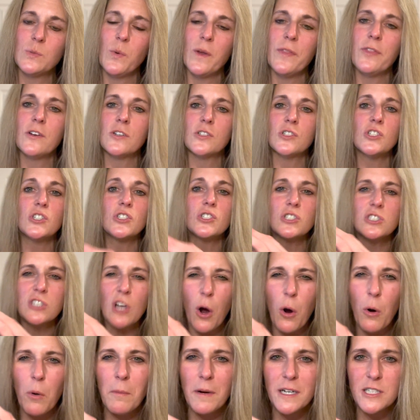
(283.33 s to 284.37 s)
When there's
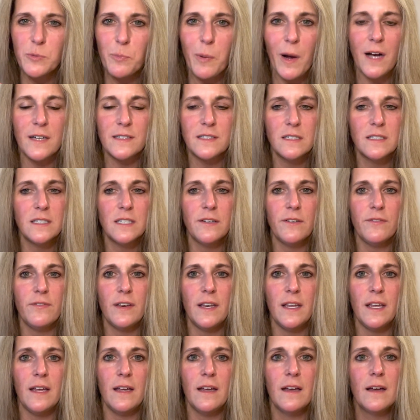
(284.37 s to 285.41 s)
so much
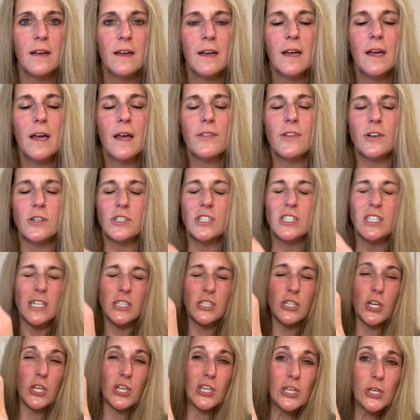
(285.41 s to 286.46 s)
positivity, there's such
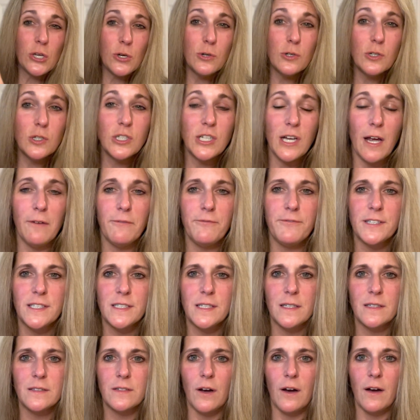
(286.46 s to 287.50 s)
a huge
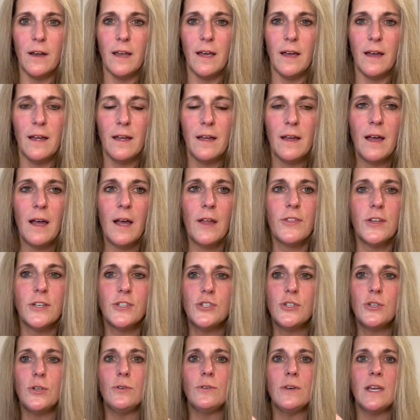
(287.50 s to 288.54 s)
emphasis on it that
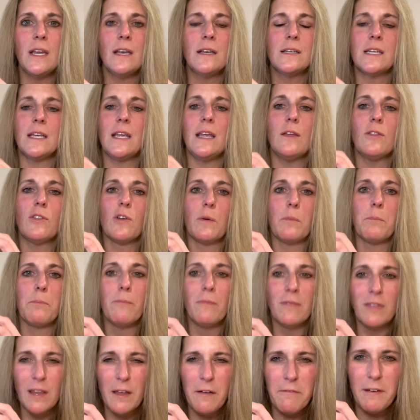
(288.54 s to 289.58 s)
you need to either
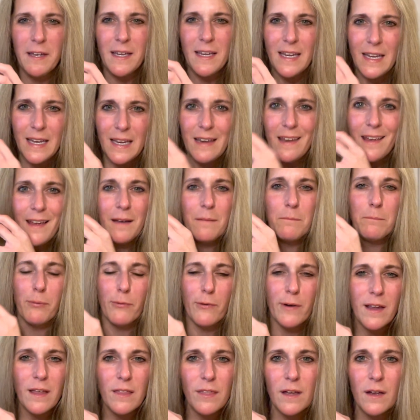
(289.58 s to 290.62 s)
live it, eat it, and
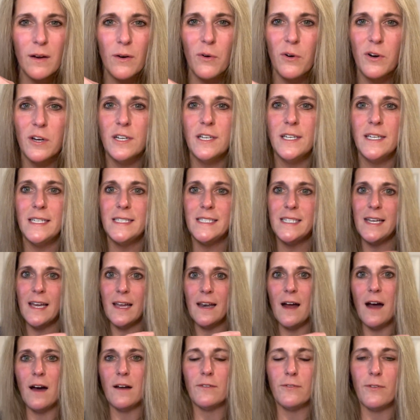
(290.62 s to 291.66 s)
breathe it, or you need to get
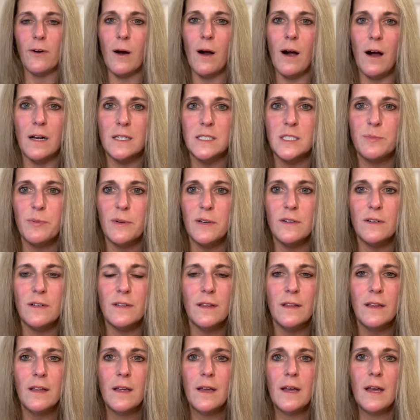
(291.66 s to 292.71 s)
out of our
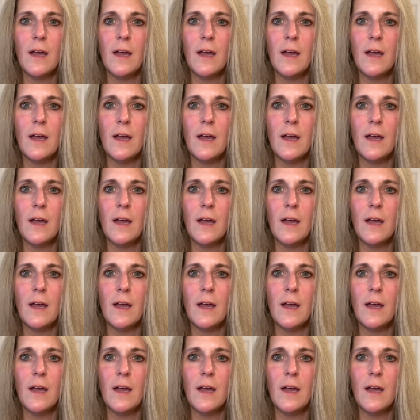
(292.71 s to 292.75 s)
hospital.